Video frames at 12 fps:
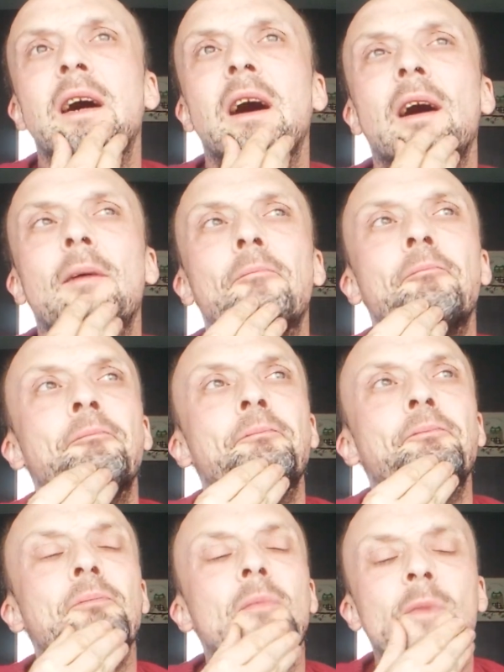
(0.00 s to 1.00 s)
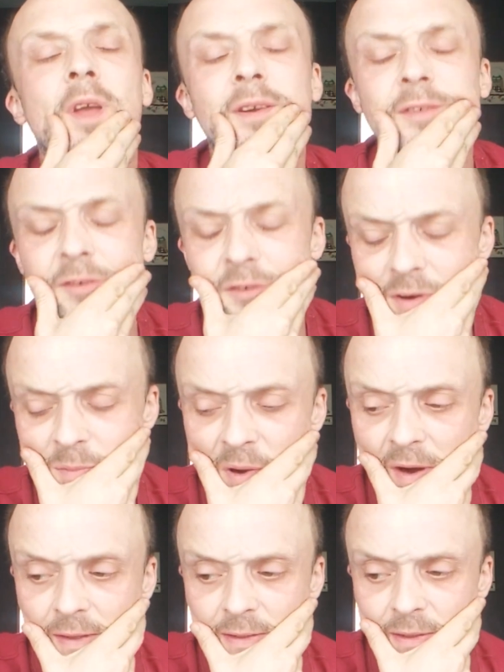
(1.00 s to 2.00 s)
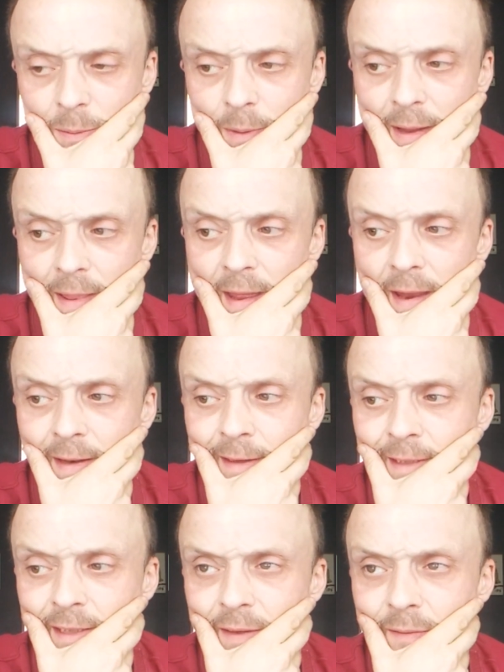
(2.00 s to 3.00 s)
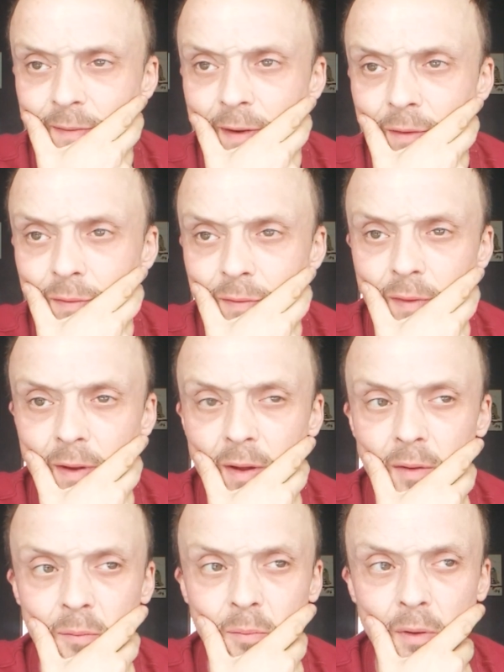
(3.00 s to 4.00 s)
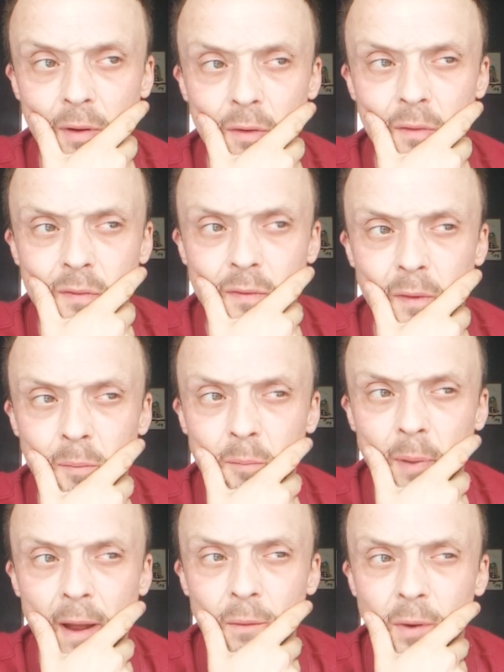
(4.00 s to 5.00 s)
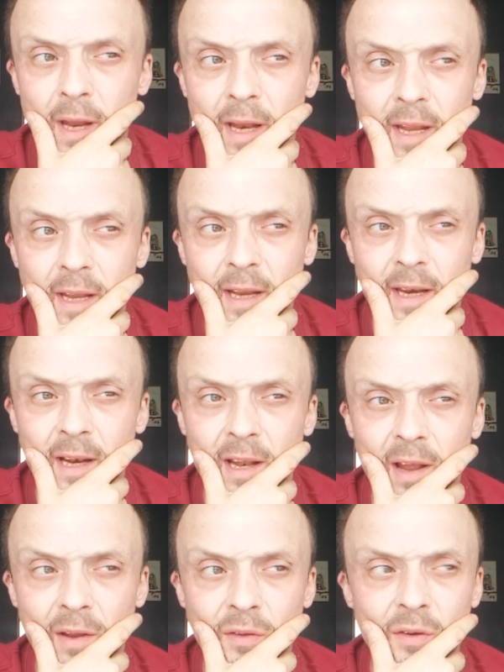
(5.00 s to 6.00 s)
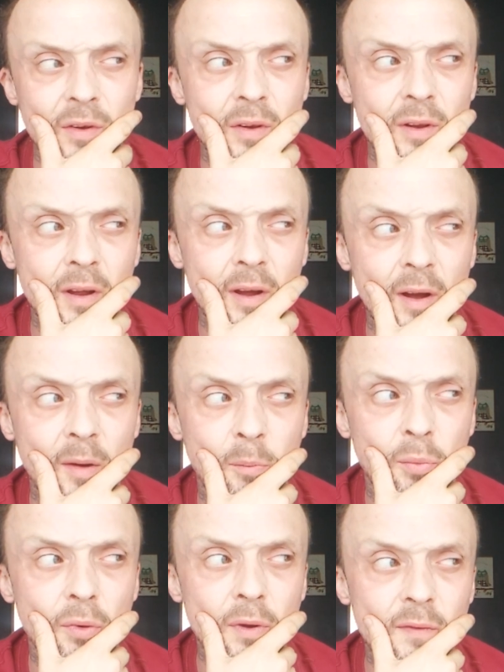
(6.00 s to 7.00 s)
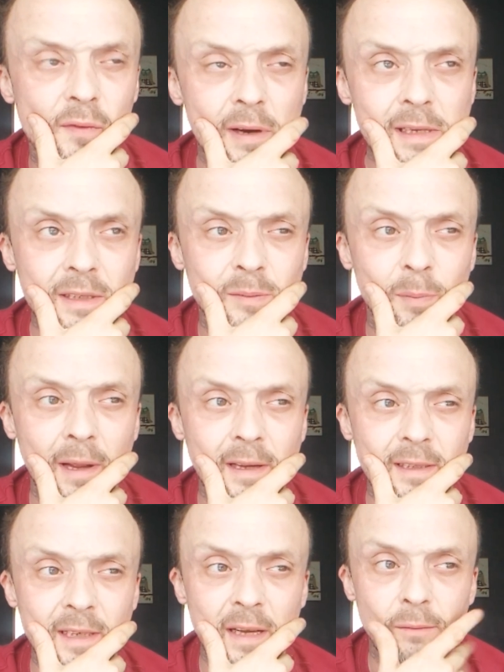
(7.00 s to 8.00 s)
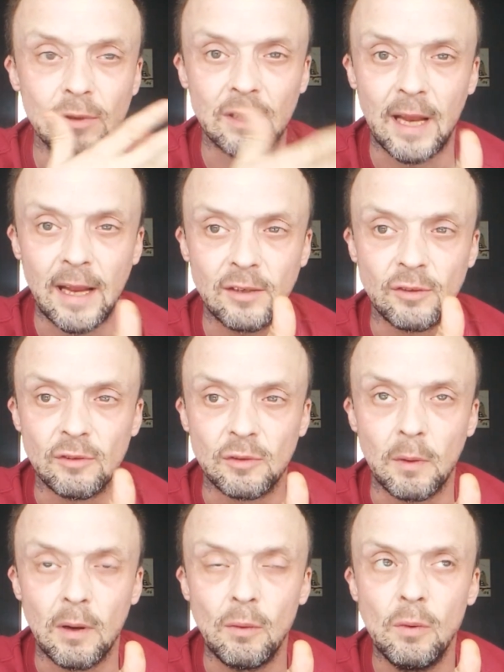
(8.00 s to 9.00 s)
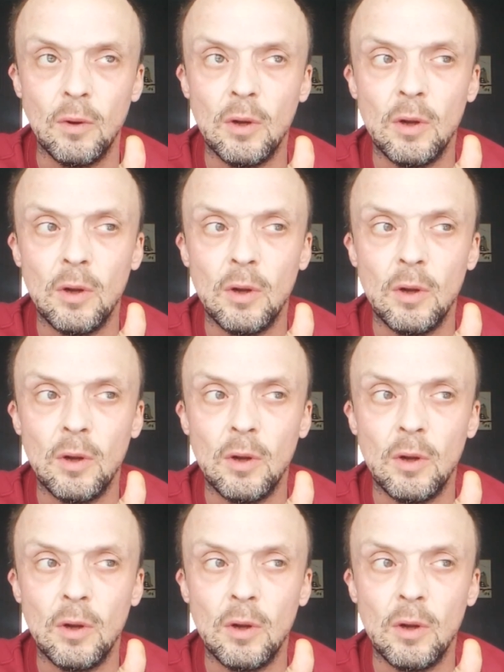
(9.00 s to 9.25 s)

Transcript: Um, yeah, so she passed away then. She fell off of her uh, off of a balcony in London at her boyfriend's place. He was an actor as well.